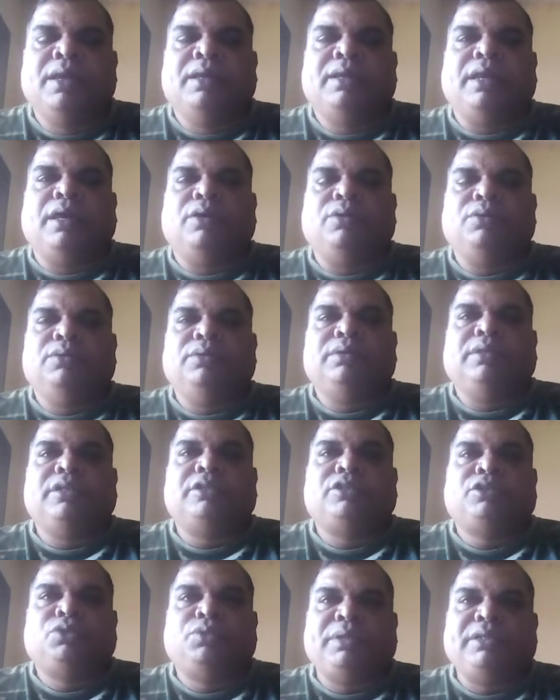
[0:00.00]
Now, the
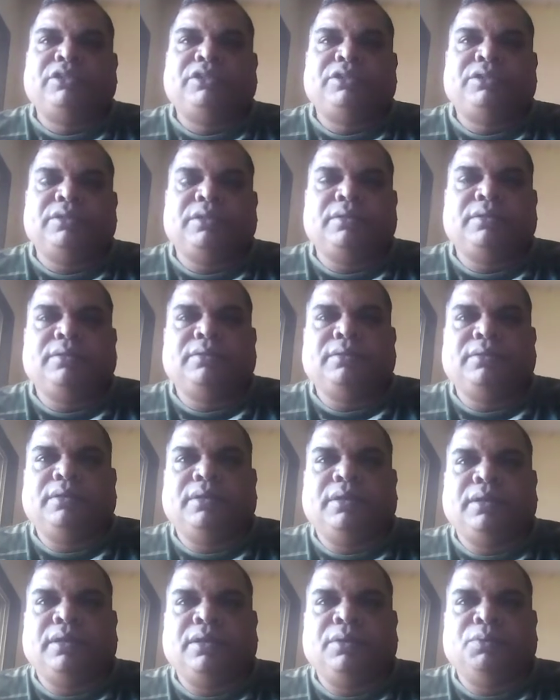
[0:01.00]
Swish,
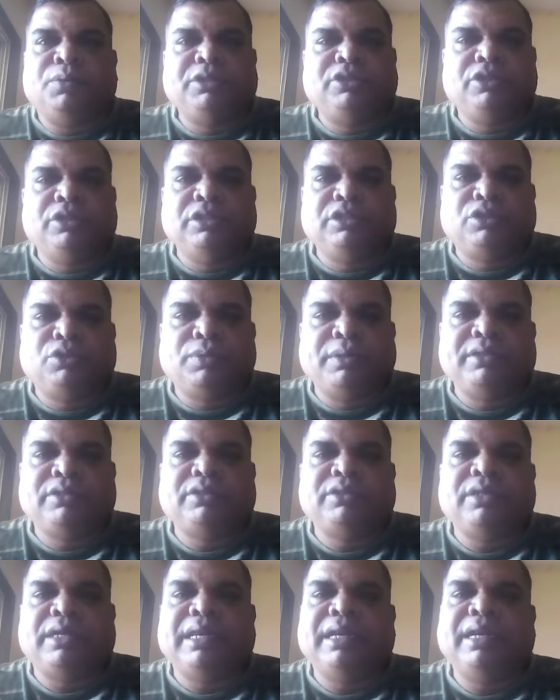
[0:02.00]
visual
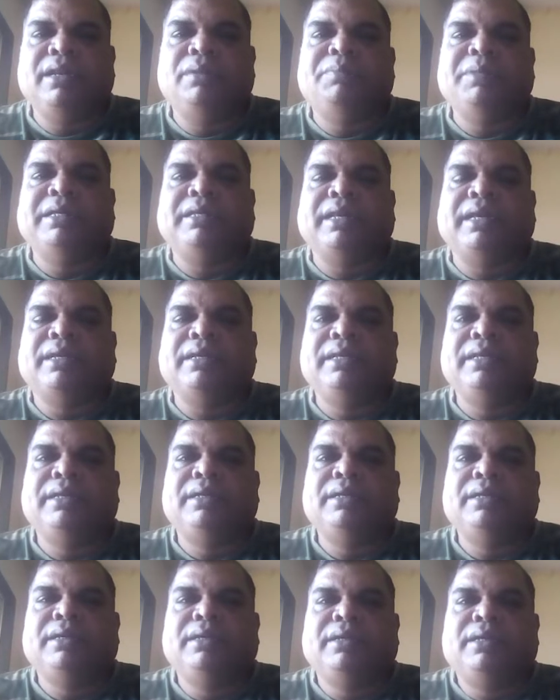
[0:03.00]
Swish NLP technique
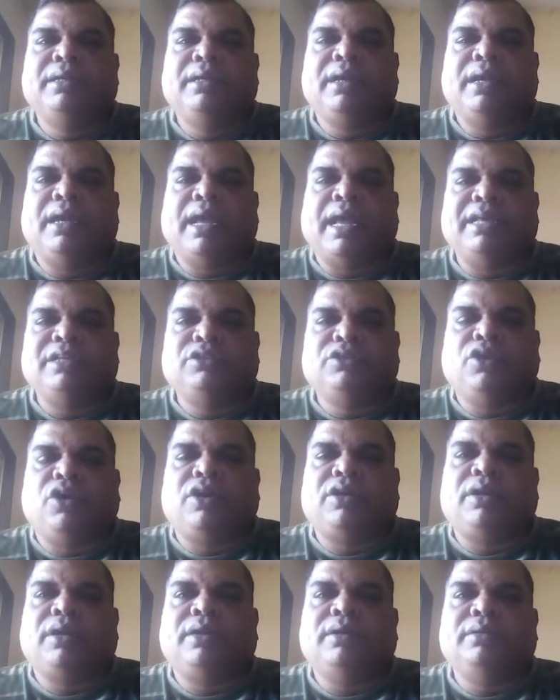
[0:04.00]
has
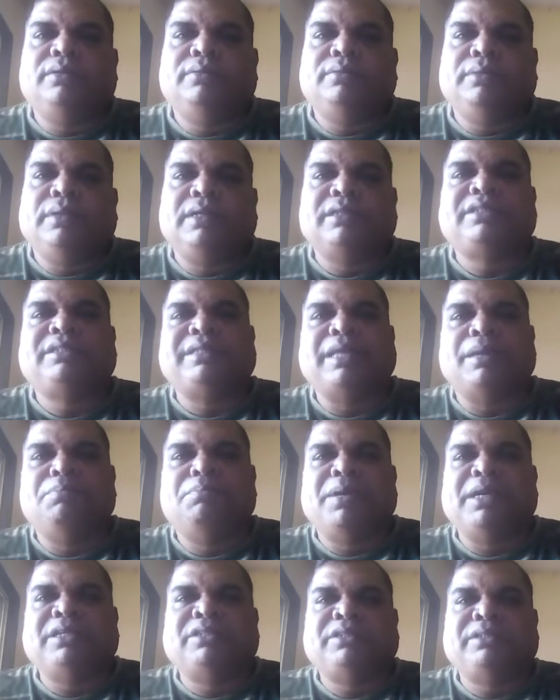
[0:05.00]
got a
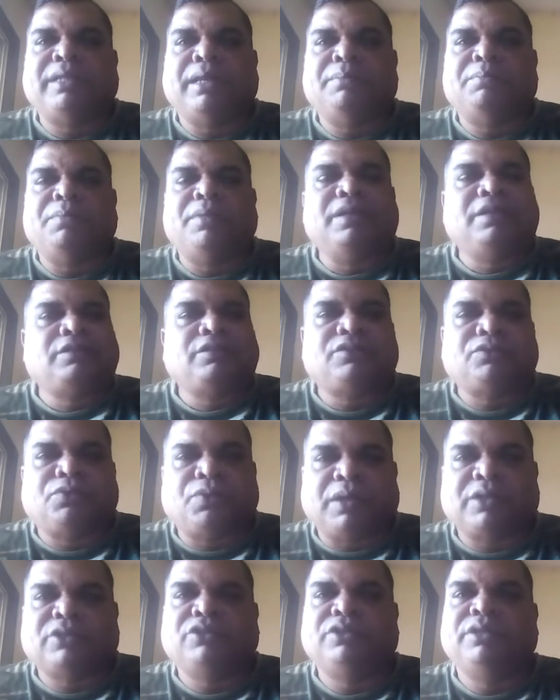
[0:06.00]
step-by-step
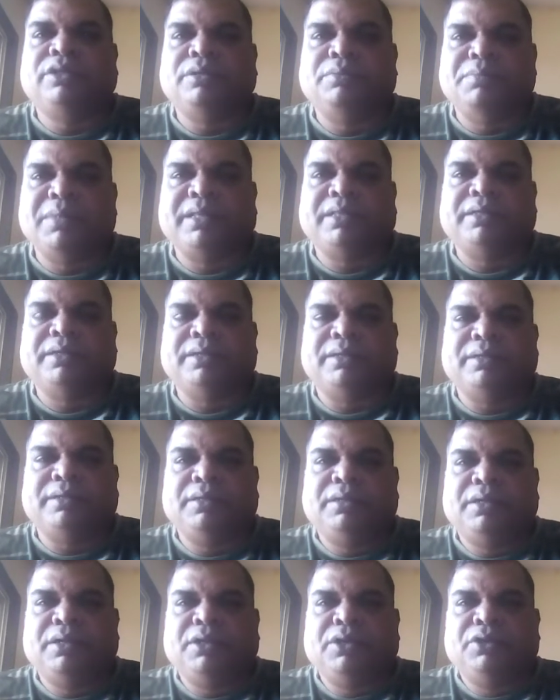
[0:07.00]
structured method.
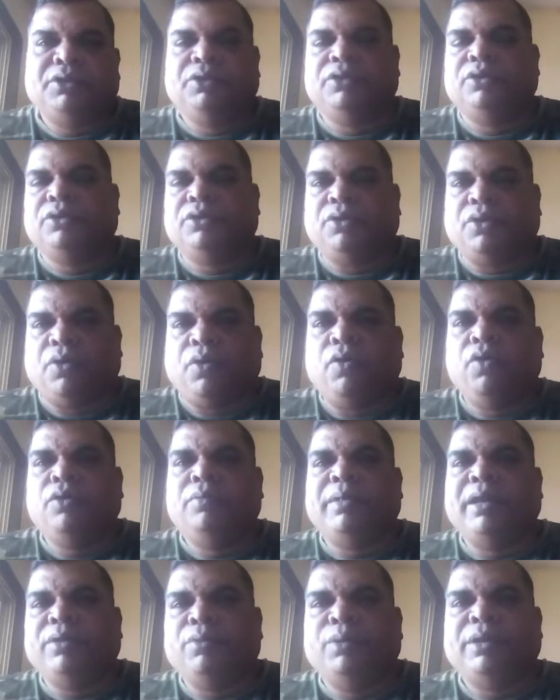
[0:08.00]
All
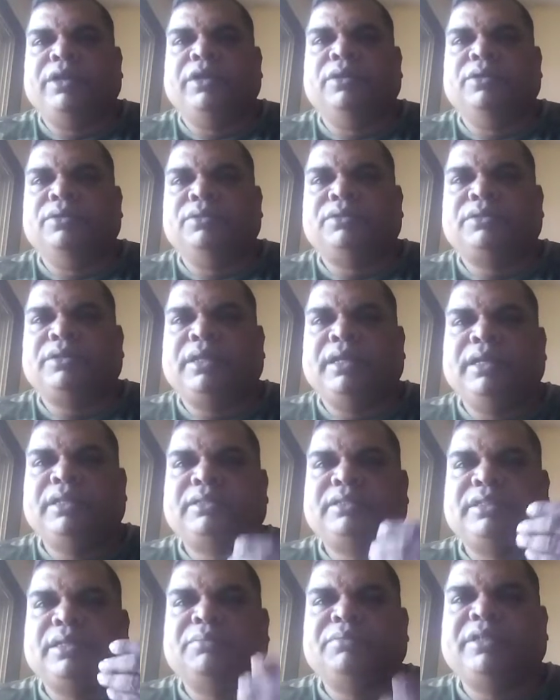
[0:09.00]
my videos is
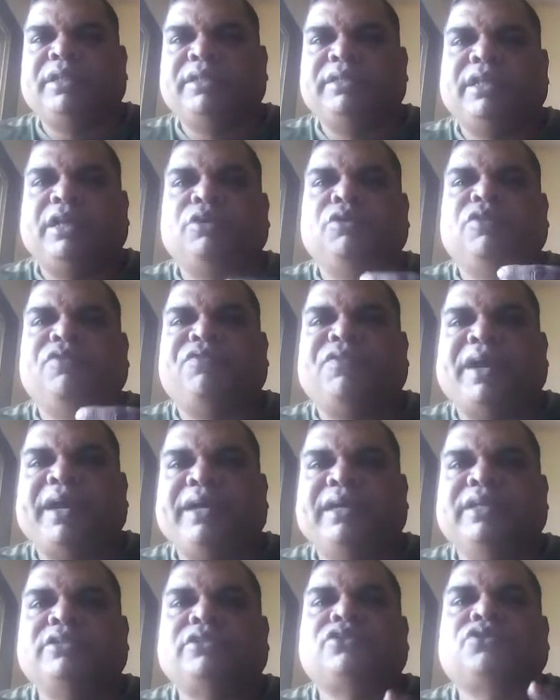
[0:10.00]
something that you'll
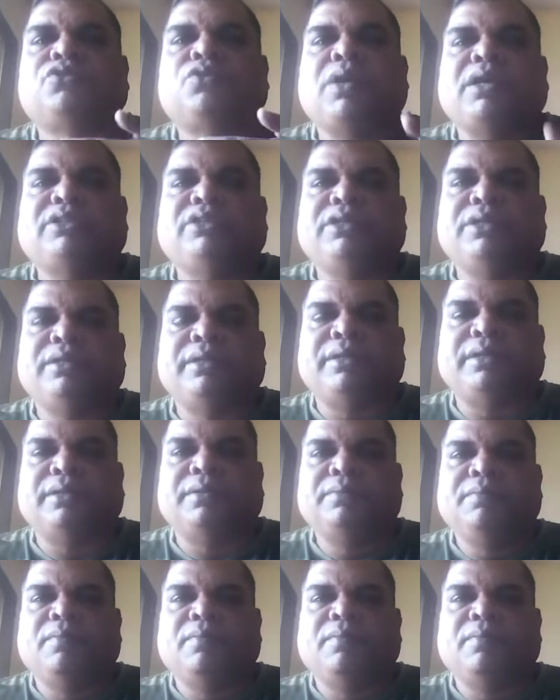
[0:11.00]
find a structure in.